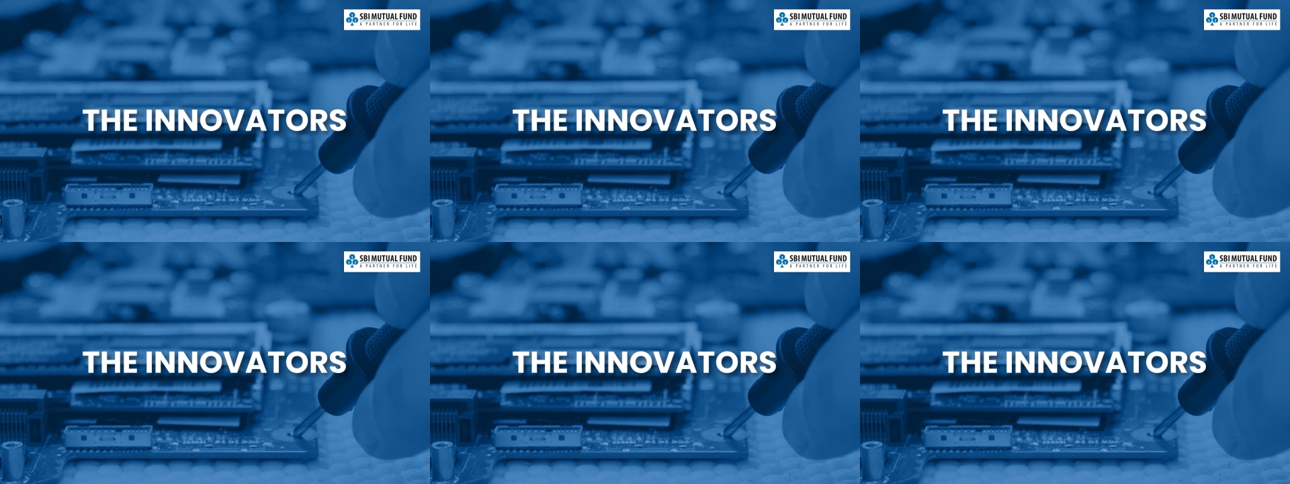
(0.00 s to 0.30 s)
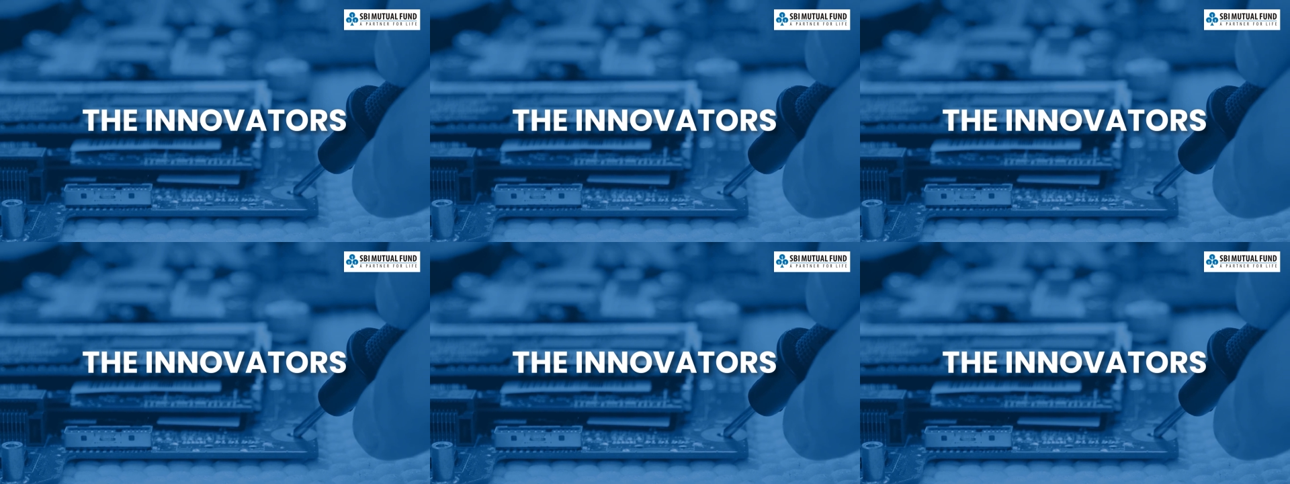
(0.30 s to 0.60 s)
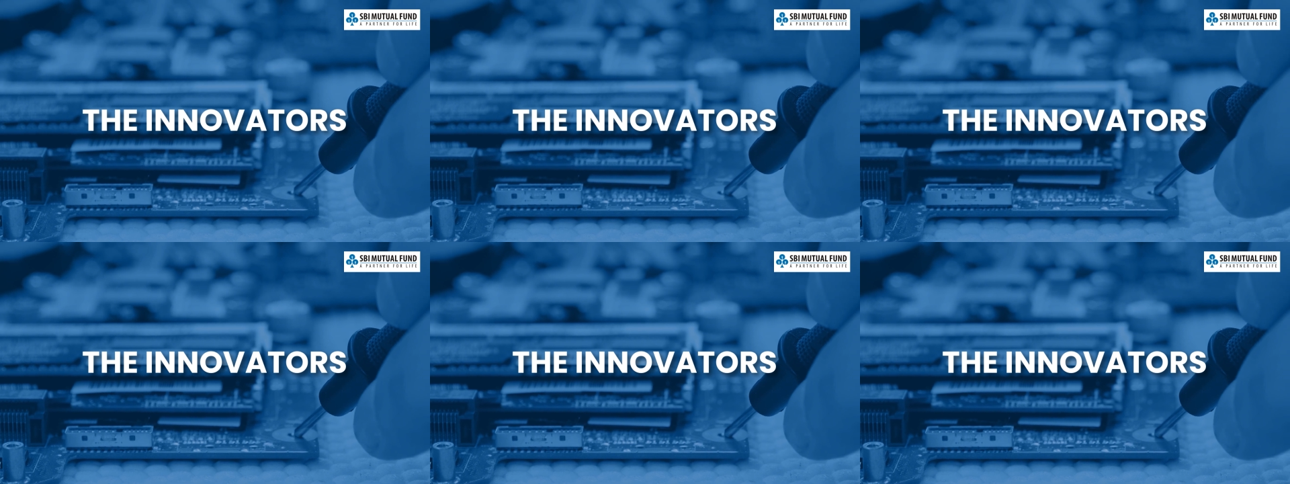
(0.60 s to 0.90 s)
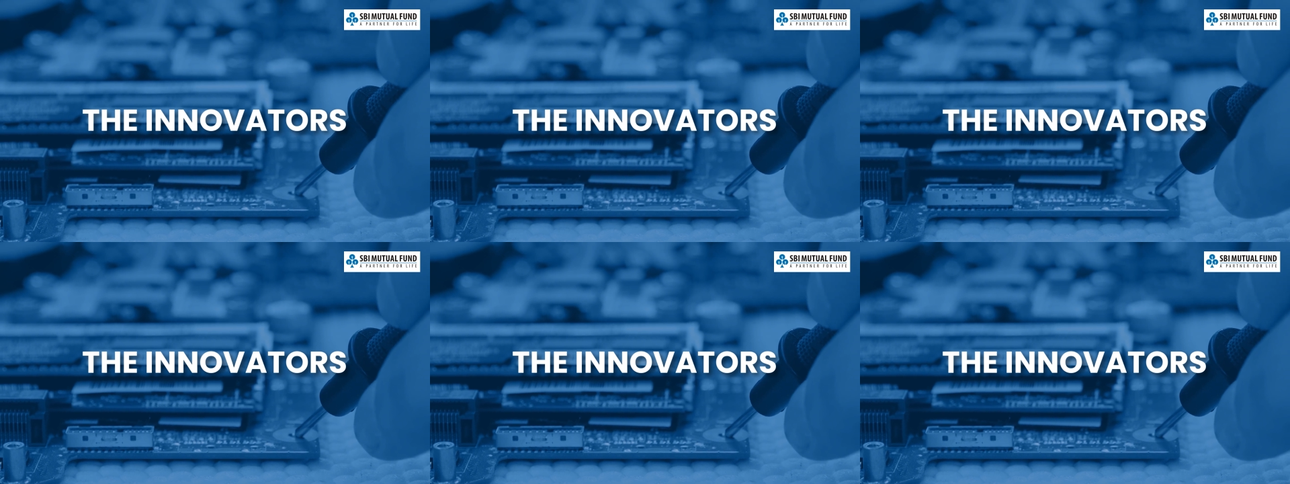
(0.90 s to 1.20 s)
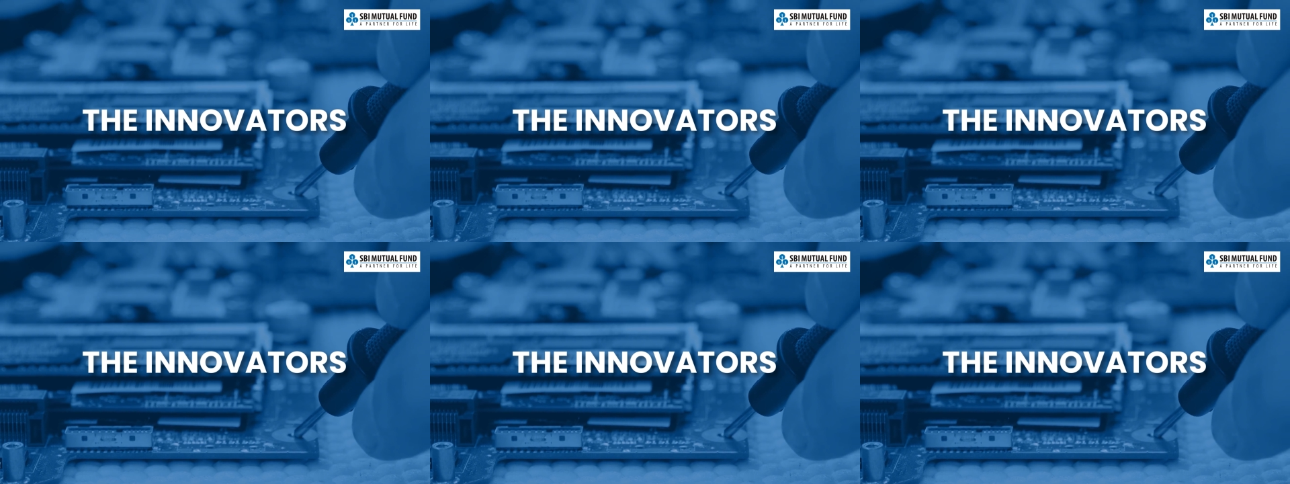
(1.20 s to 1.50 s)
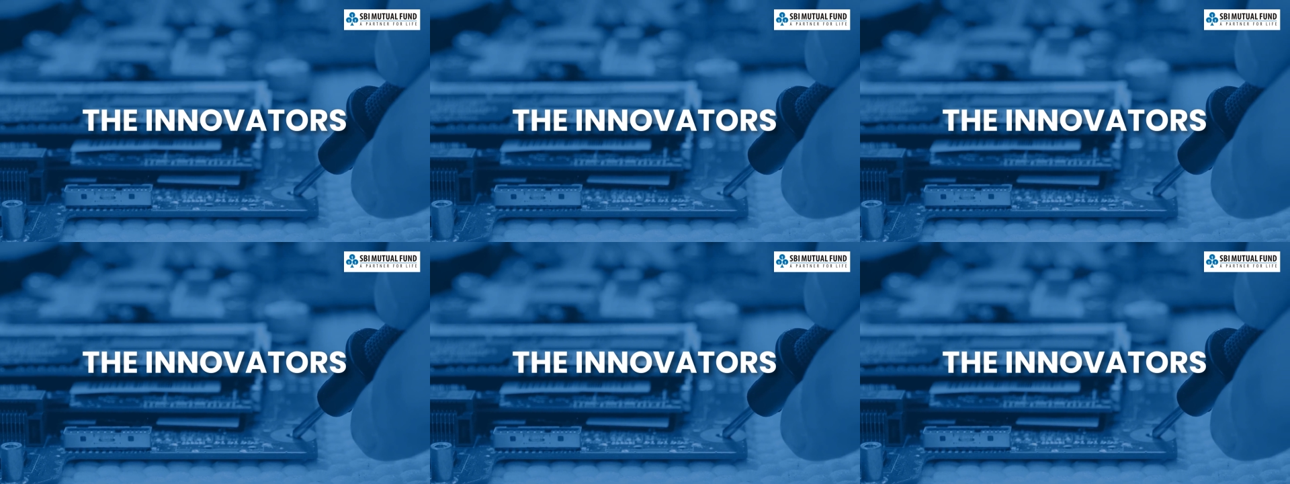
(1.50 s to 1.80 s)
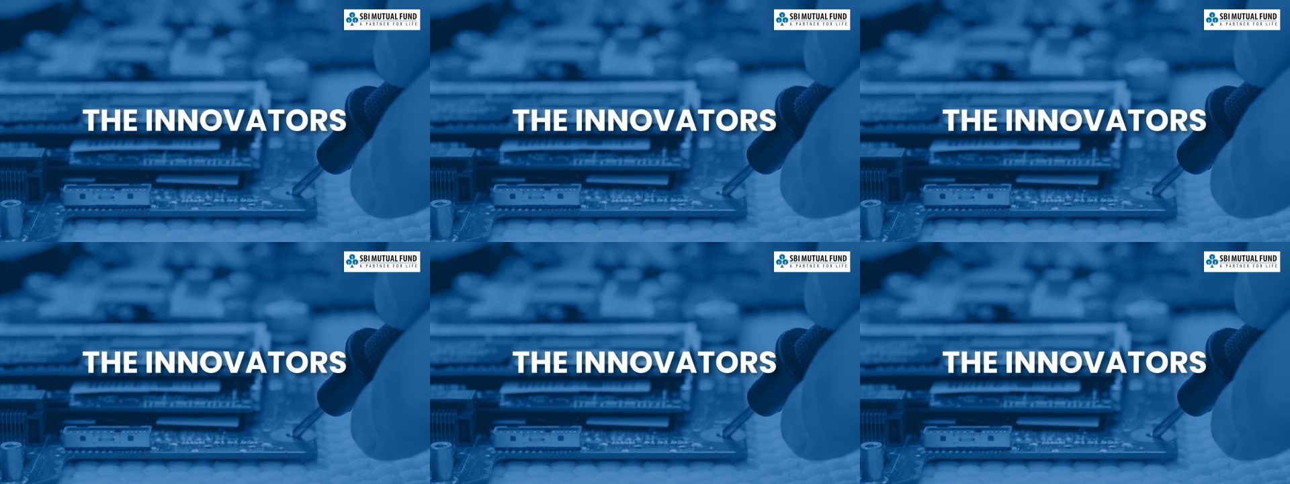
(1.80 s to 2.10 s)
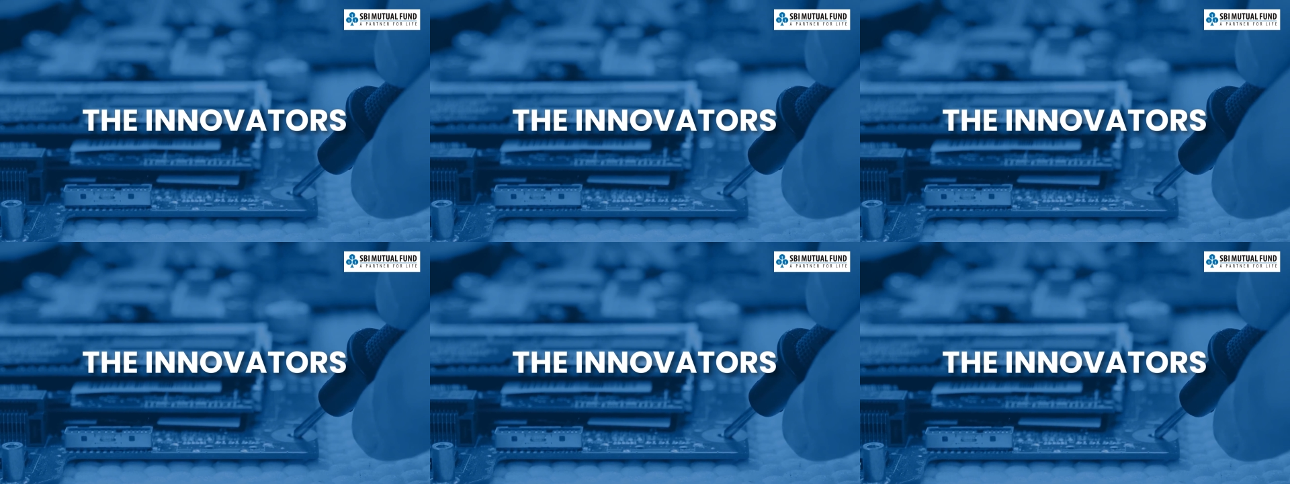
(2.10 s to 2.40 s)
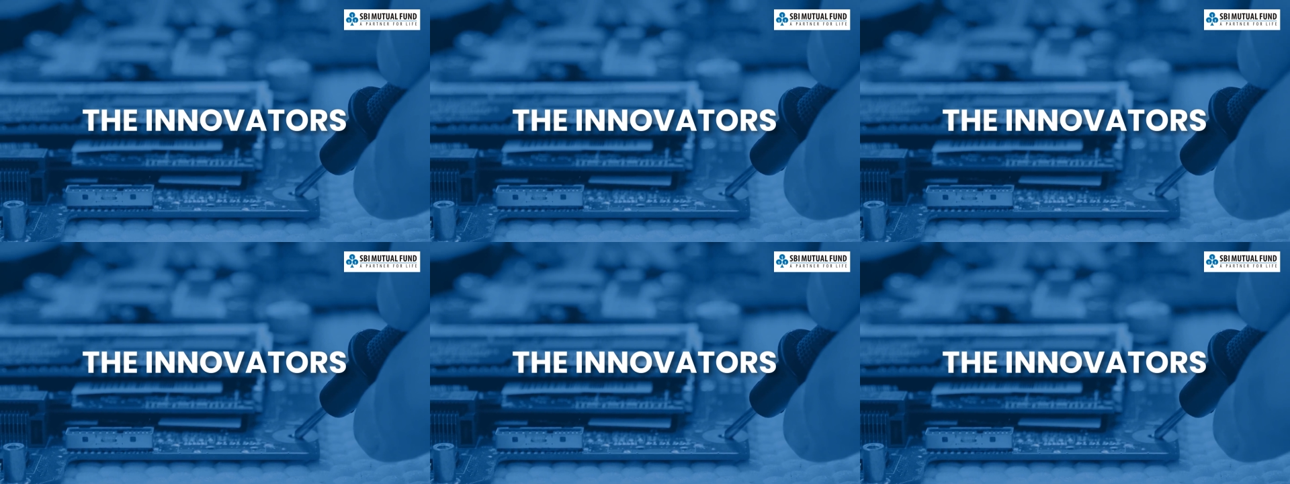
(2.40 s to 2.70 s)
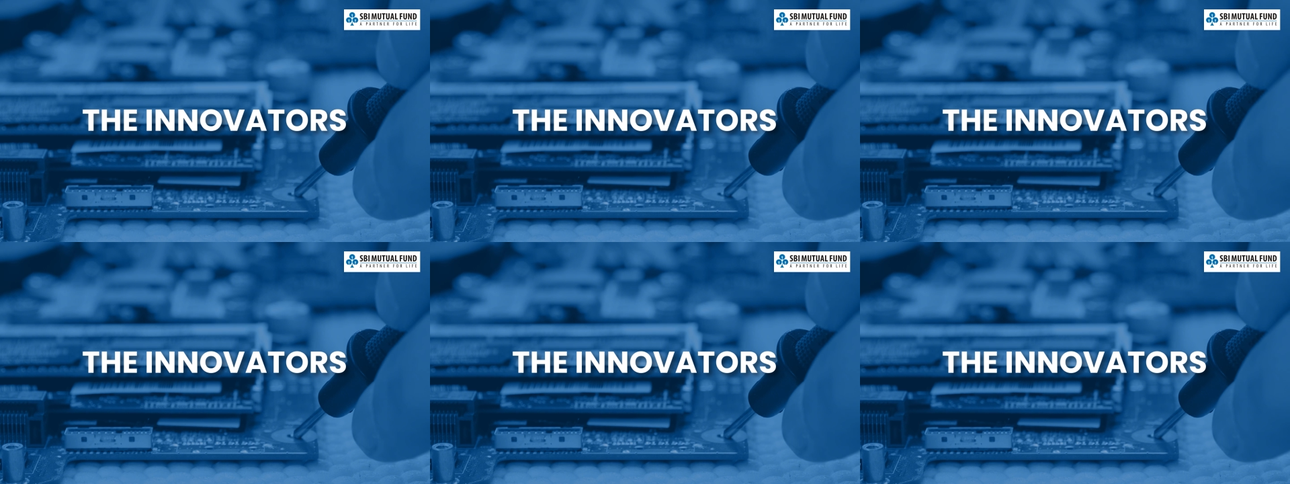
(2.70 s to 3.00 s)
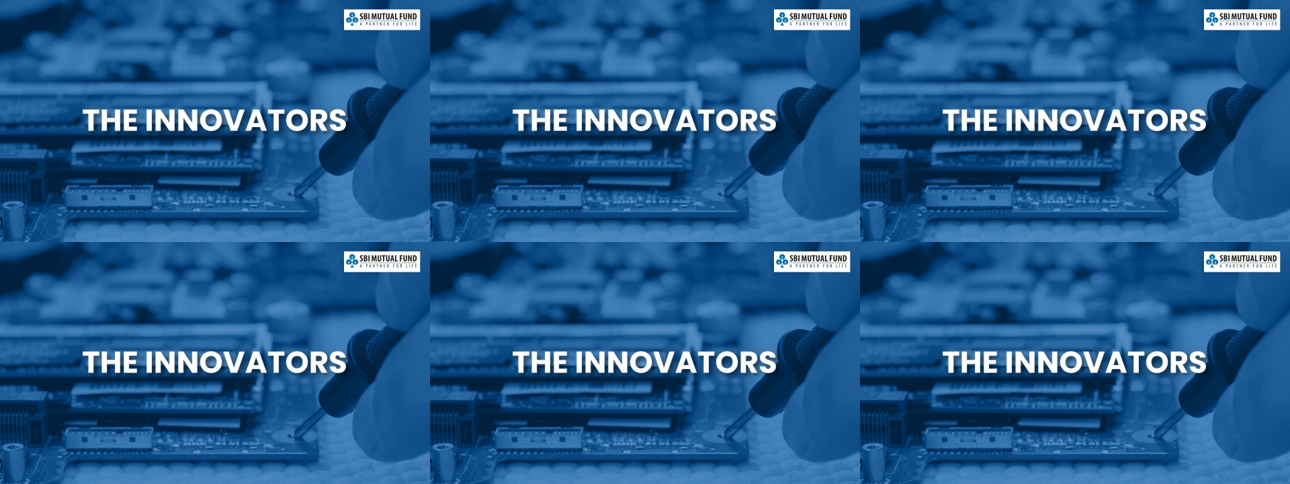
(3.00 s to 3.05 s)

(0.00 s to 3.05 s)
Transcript: [unreadable: no face in view]